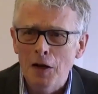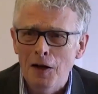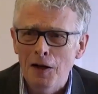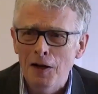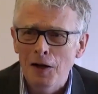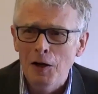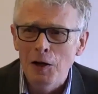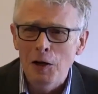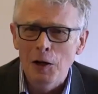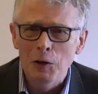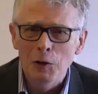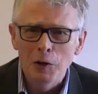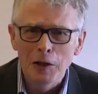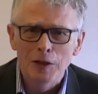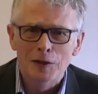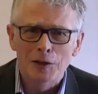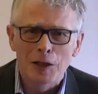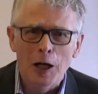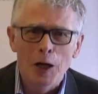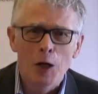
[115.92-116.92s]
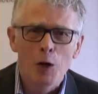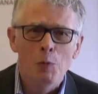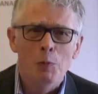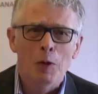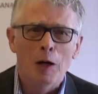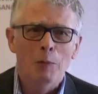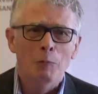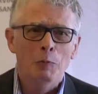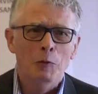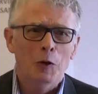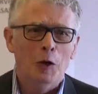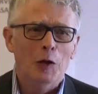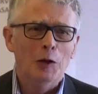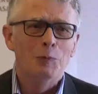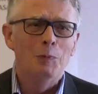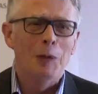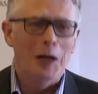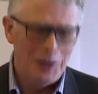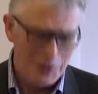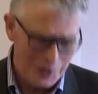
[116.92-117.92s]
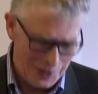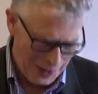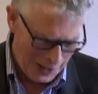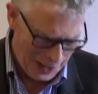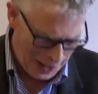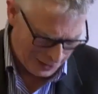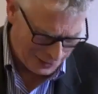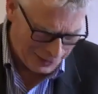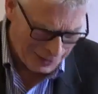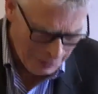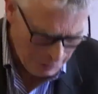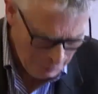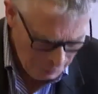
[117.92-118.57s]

at least I hope I'm not as bad as that.